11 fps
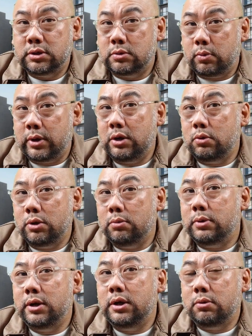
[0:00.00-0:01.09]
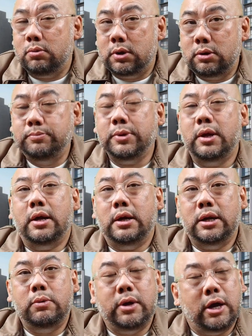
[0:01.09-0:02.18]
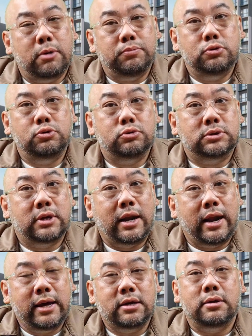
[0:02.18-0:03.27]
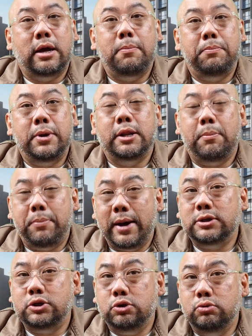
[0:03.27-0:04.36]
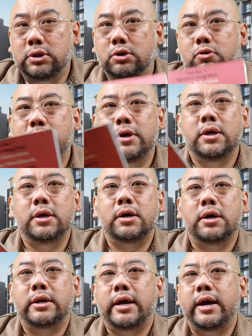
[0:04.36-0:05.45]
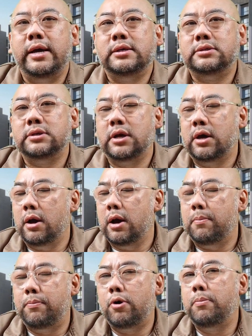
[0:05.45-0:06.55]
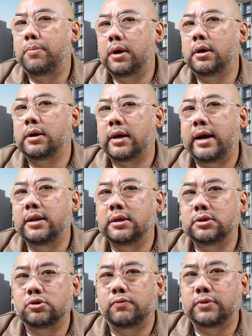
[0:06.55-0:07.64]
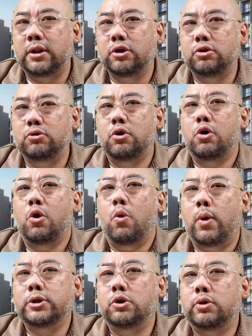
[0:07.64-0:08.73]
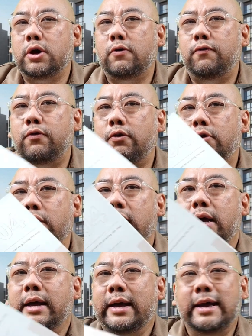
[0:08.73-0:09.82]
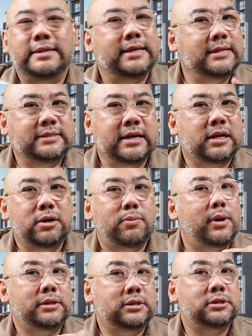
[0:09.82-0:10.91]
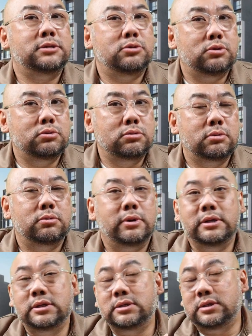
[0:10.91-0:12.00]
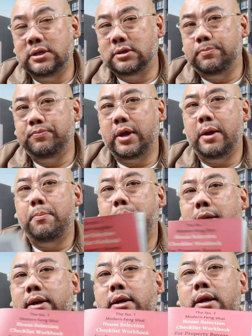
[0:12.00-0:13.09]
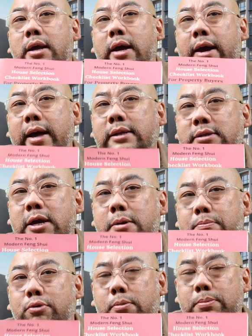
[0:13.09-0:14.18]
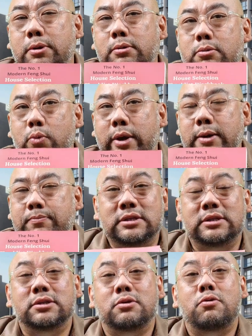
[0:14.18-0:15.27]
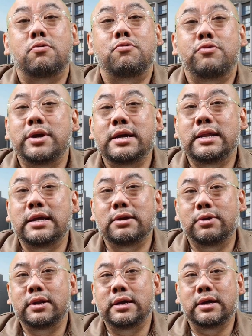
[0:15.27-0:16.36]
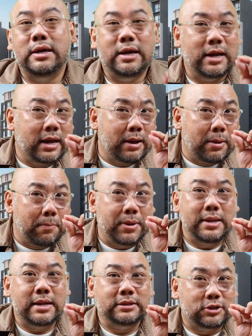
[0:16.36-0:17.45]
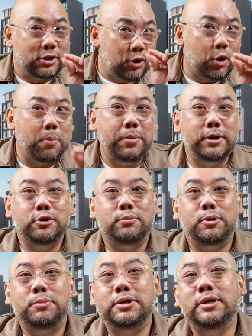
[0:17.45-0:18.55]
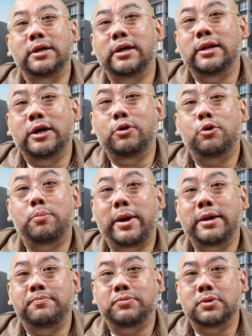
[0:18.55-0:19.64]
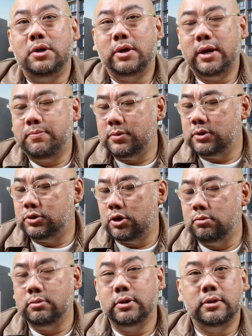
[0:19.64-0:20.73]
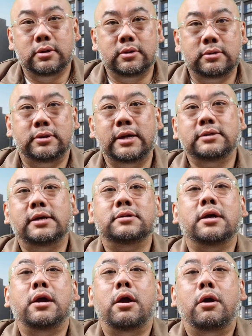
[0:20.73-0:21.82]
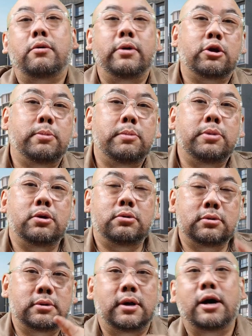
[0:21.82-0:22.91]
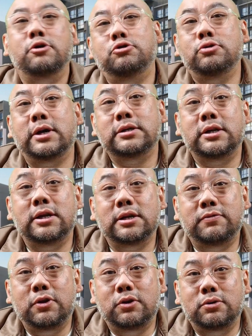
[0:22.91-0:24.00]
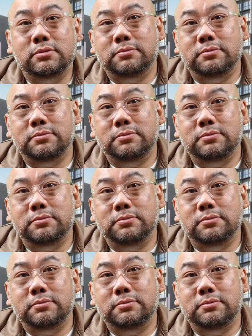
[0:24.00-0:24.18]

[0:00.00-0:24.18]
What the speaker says: It's one and only one in the world that will help you to select and pick the best unit. Over here, there is a proper guidance of telling you what to look out for. It's exactly what I just do, what I just did, but it's in a proper way. It's really, really peanuts compared to the property that you're going to buy. Okay? So, text us, write a comment below. I'll see you guys in the next video.